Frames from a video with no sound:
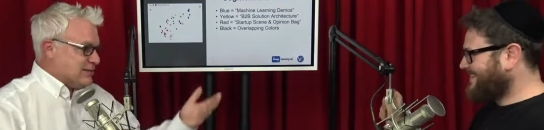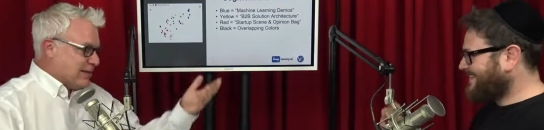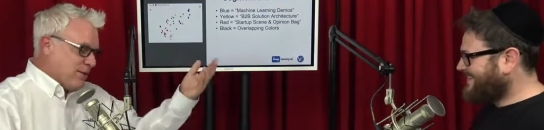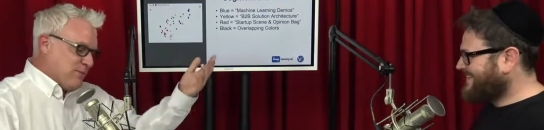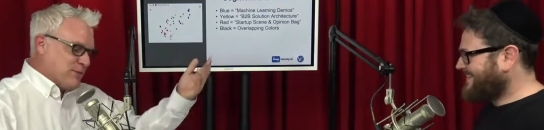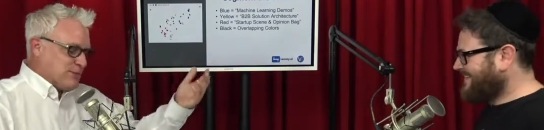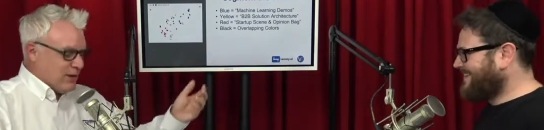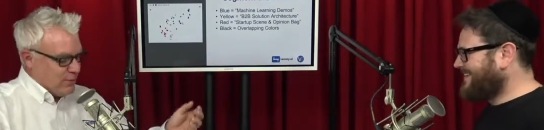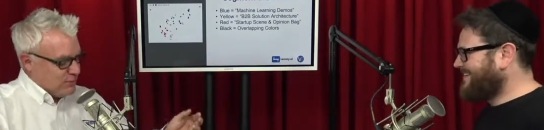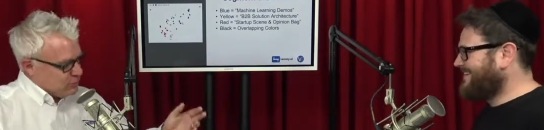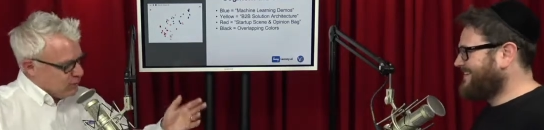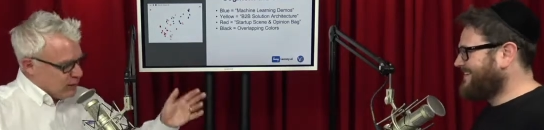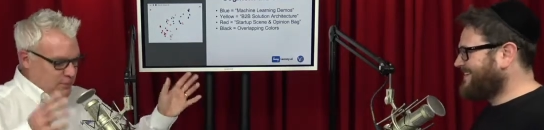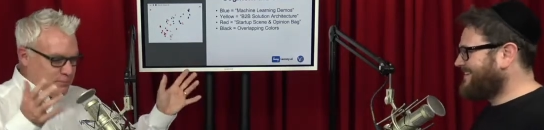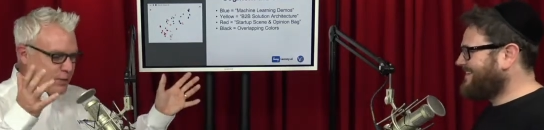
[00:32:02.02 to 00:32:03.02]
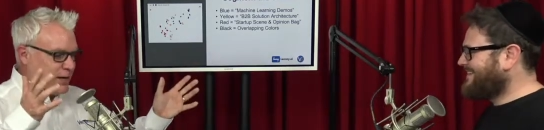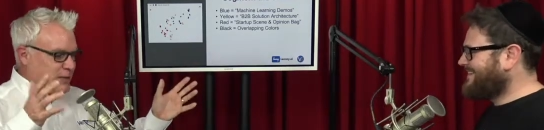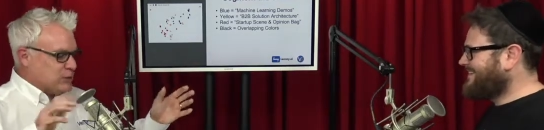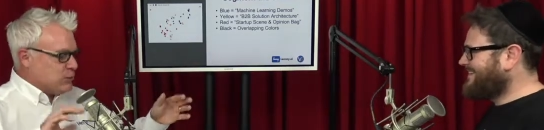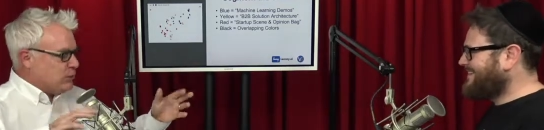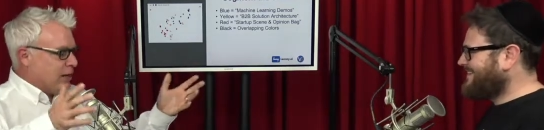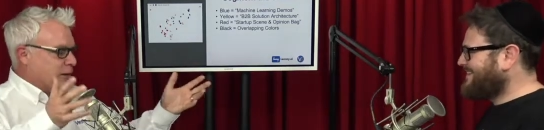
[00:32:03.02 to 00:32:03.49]
Speaker 1: I was, I was very
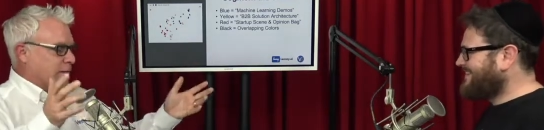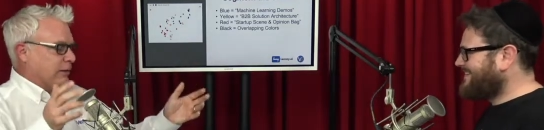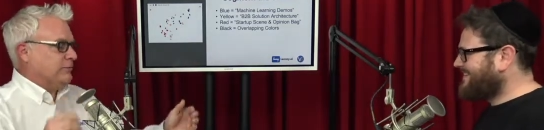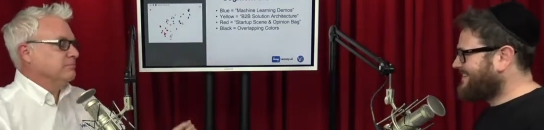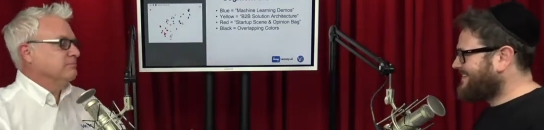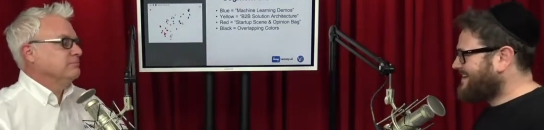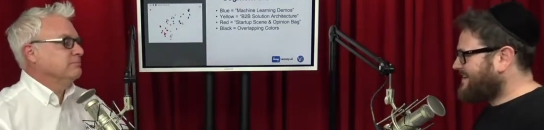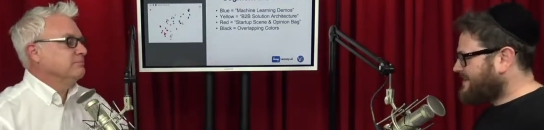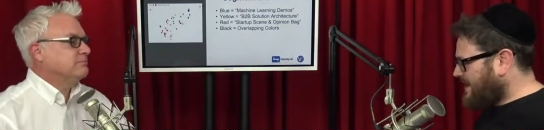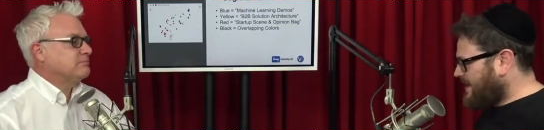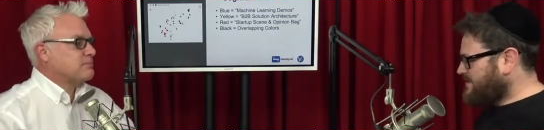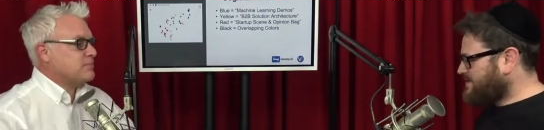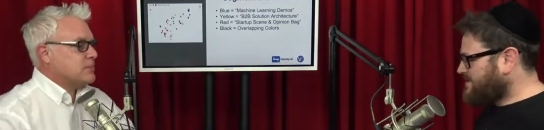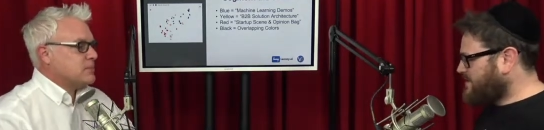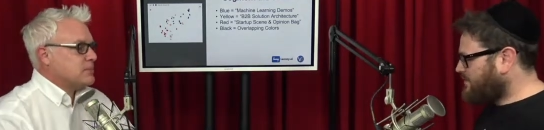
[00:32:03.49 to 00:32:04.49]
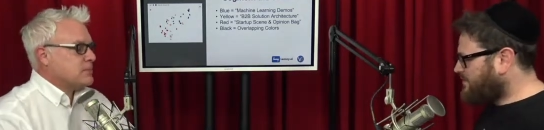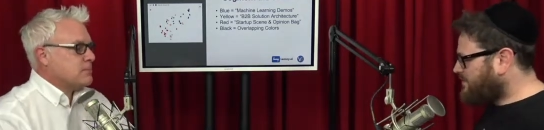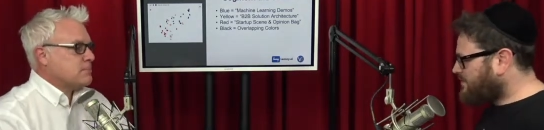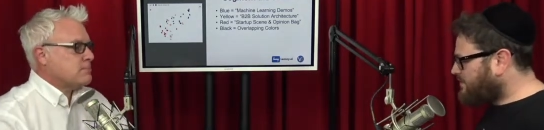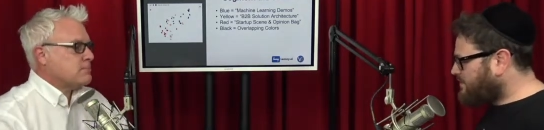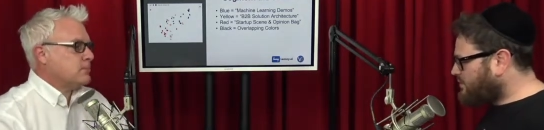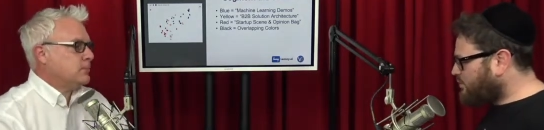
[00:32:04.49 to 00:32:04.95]
impressed. You nailed it.
Speaker 2: Yeah. So
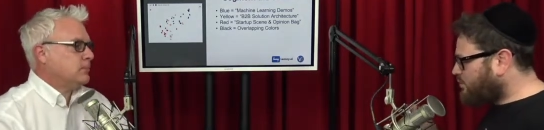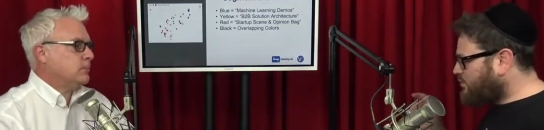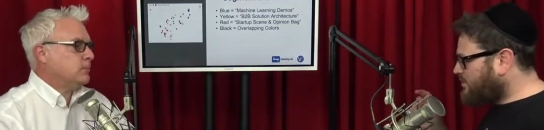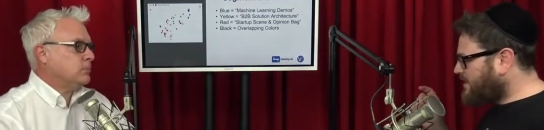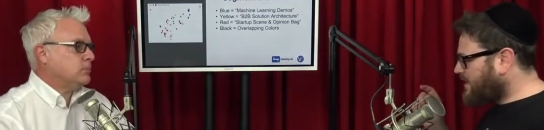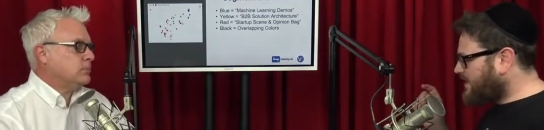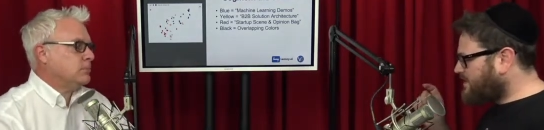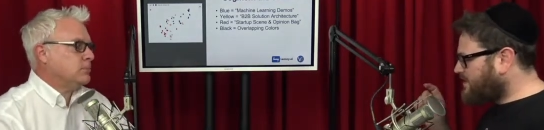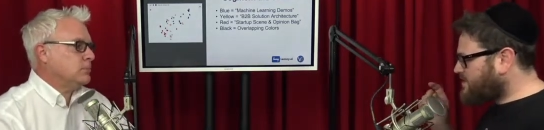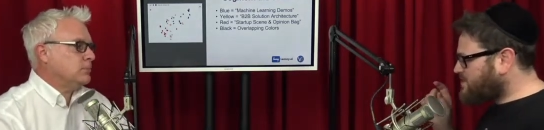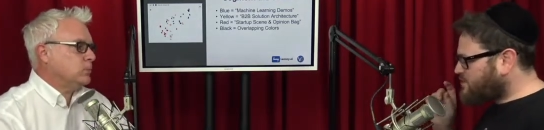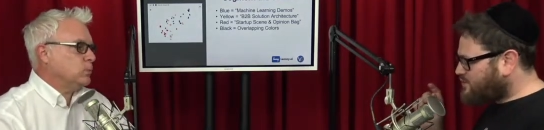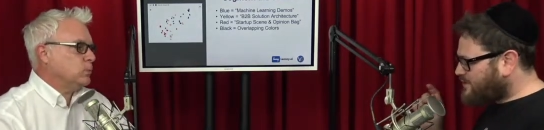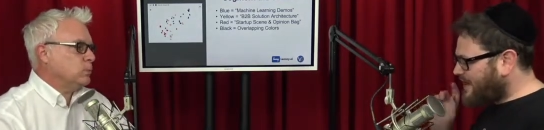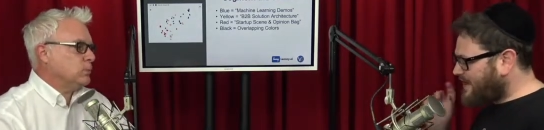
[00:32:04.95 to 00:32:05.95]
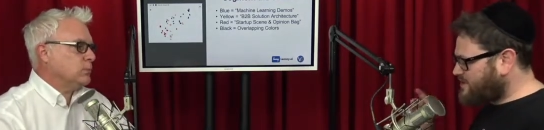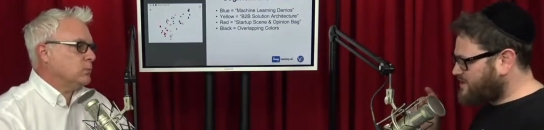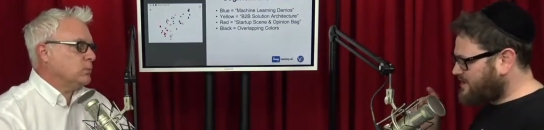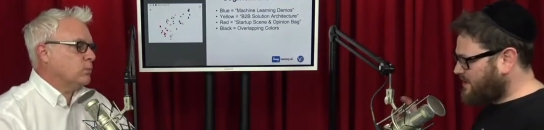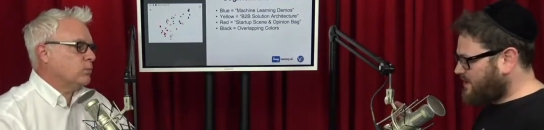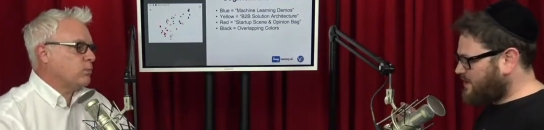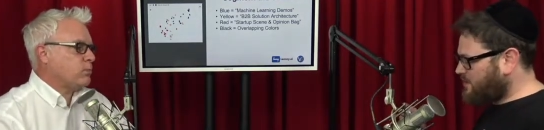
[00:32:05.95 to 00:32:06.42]
the the
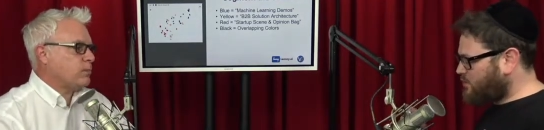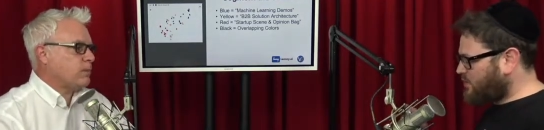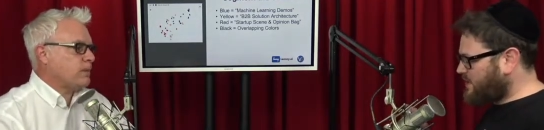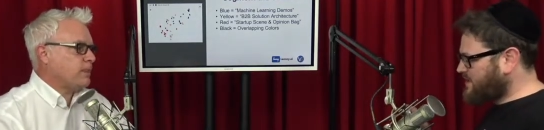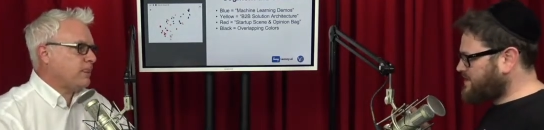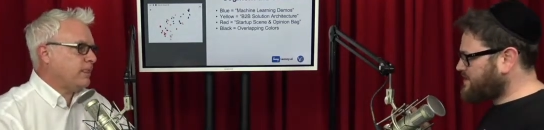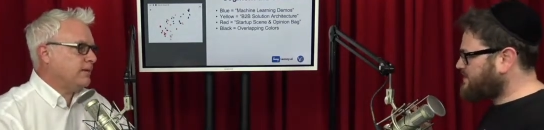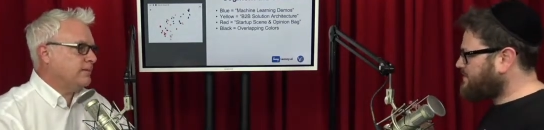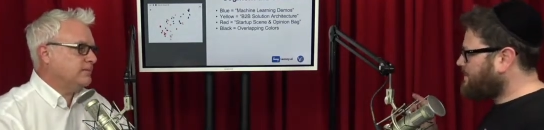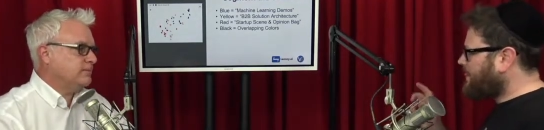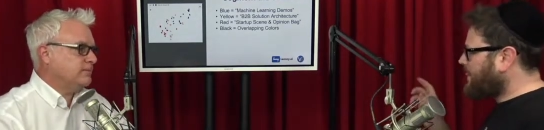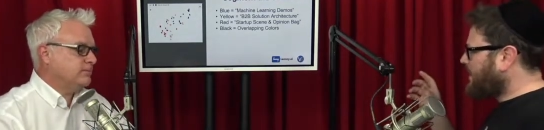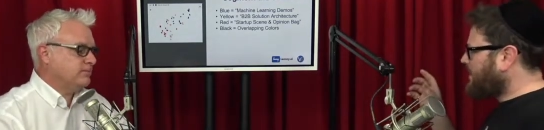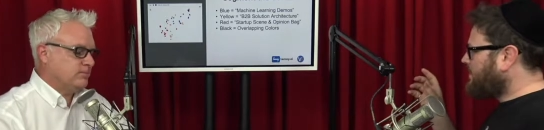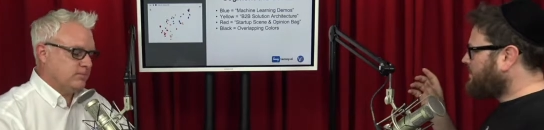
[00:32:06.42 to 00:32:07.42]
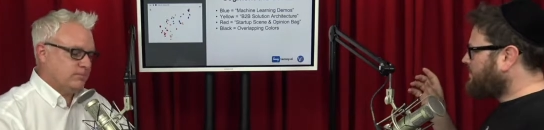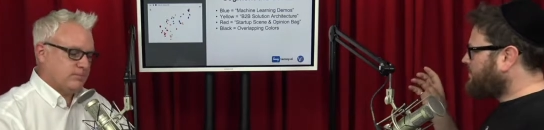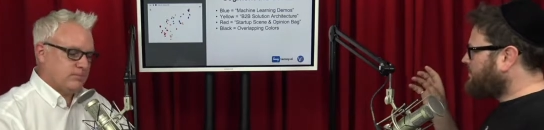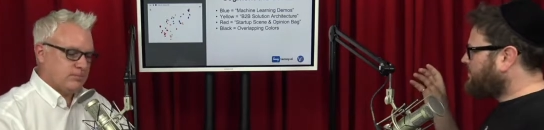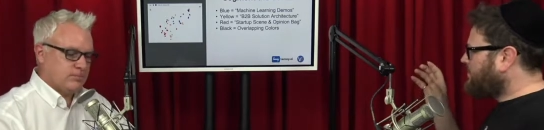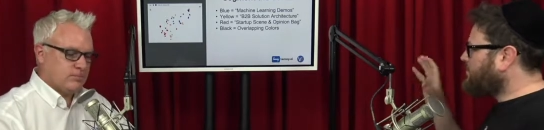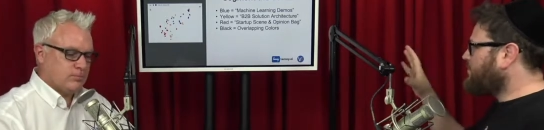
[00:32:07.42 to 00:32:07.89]
strategy there was
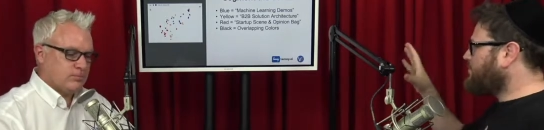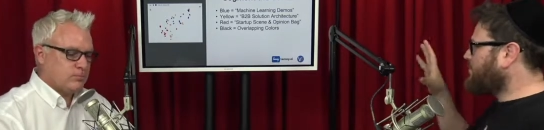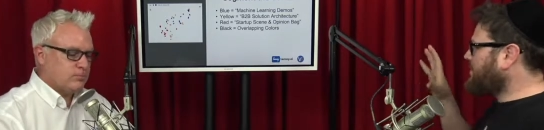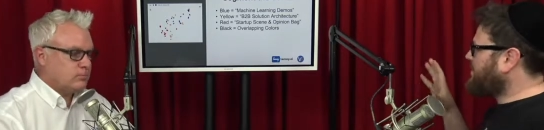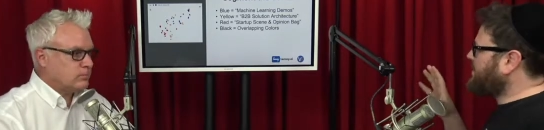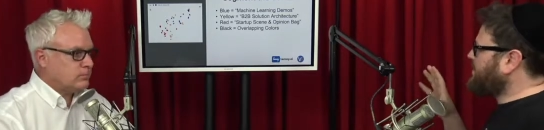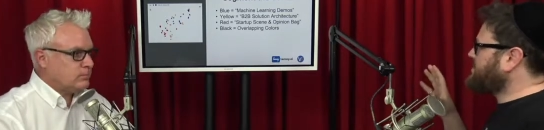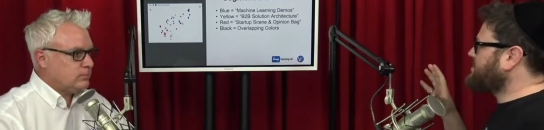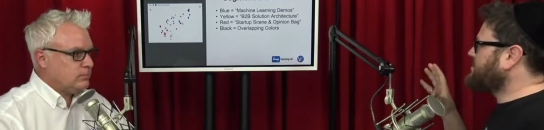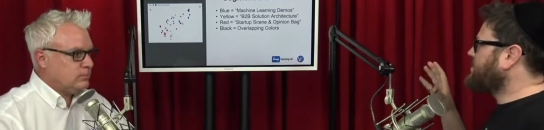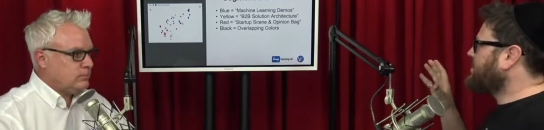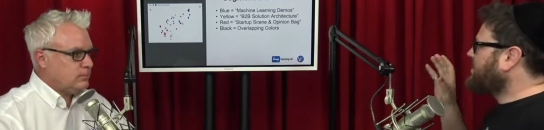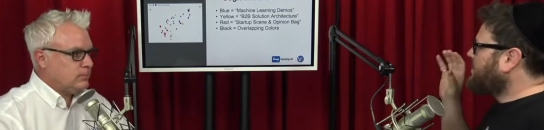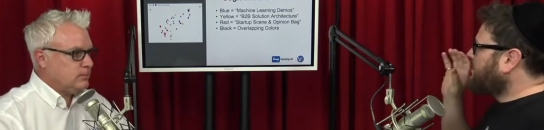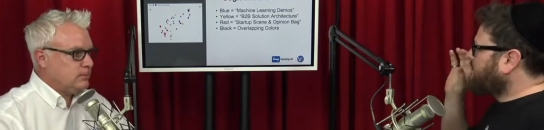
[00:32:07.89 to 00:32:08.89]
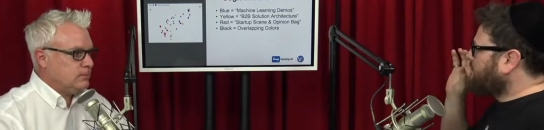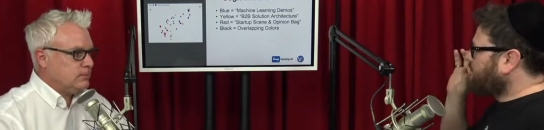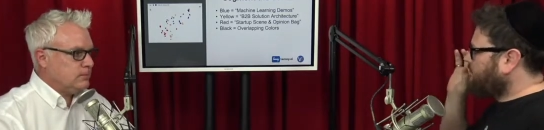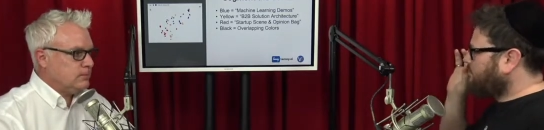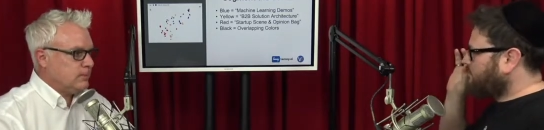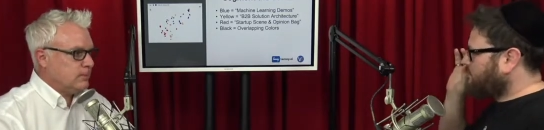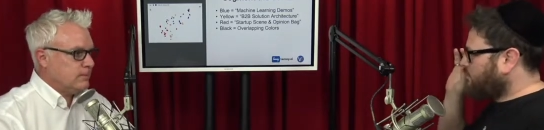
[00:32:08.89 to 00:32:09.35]
to do three things:
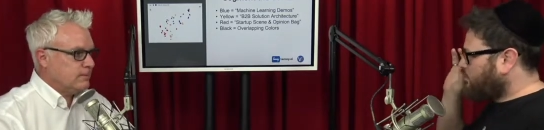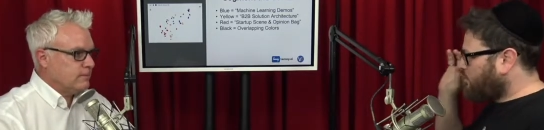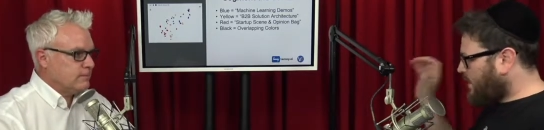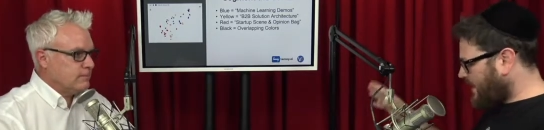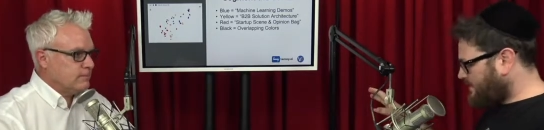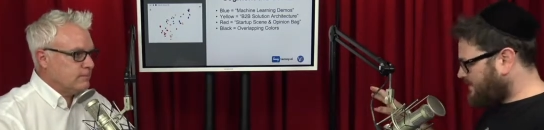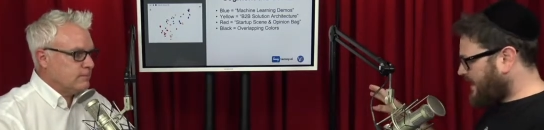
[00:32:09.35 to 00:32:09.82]
write